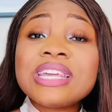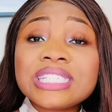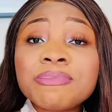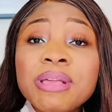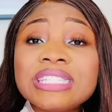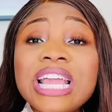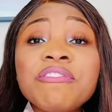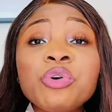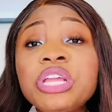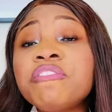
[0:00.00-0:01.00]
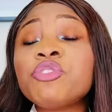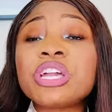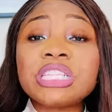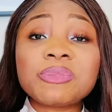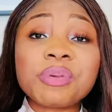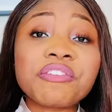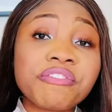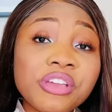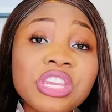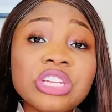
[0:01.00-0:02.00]
This means even if you can speak
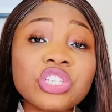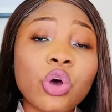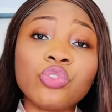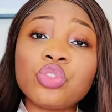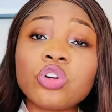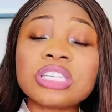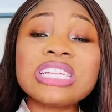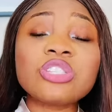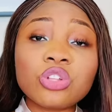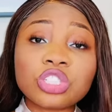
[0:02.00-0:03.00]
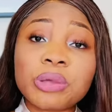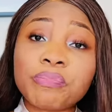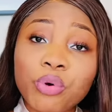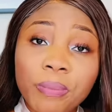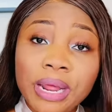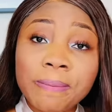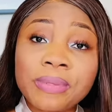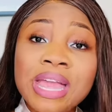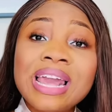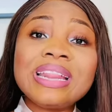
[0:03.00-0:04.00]
Finnish or not, it's not a
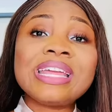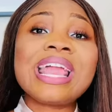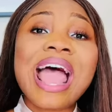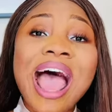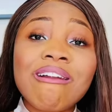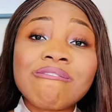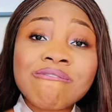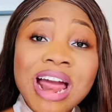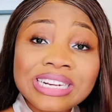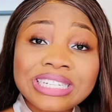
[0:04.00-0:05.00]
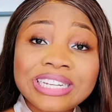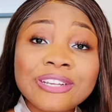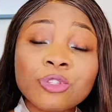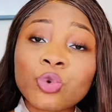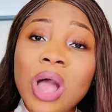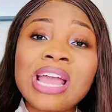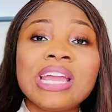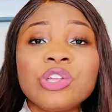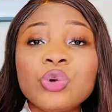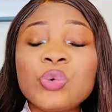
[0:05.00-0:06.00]
problem. They are ready to
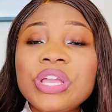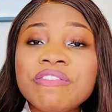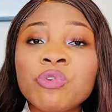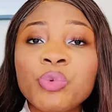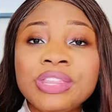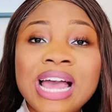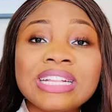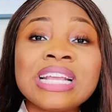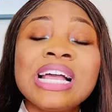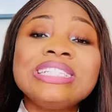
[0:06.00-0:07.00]
hire you even with that.